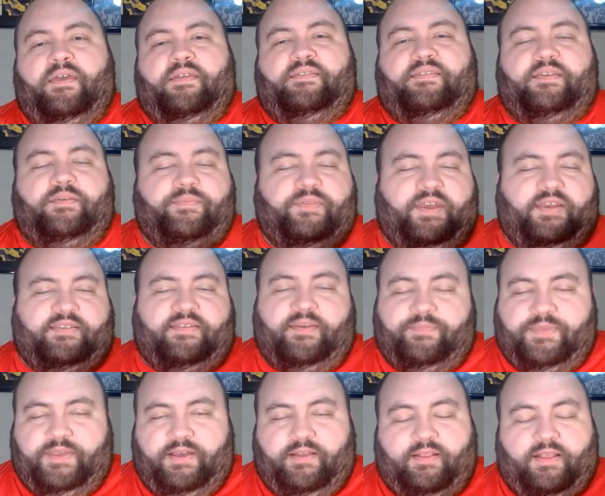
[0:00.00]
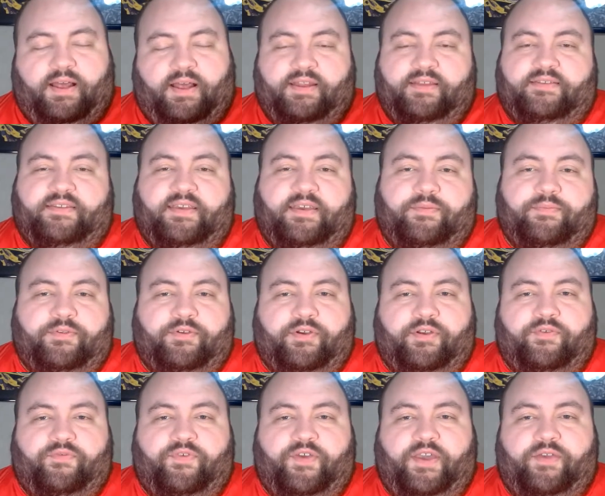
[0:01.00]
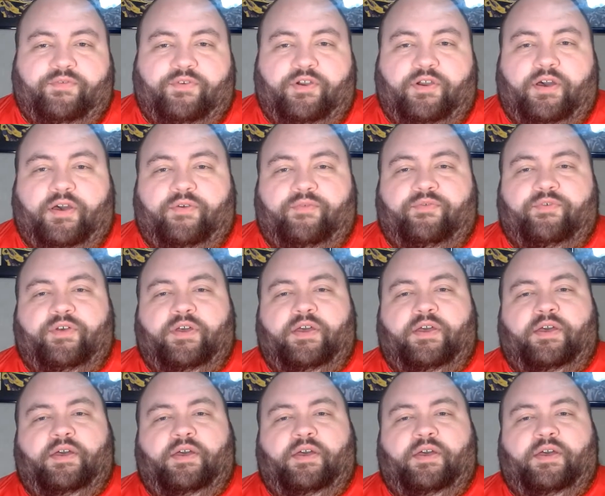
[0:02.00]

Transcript: Seems like something a lot of teams are in favor of.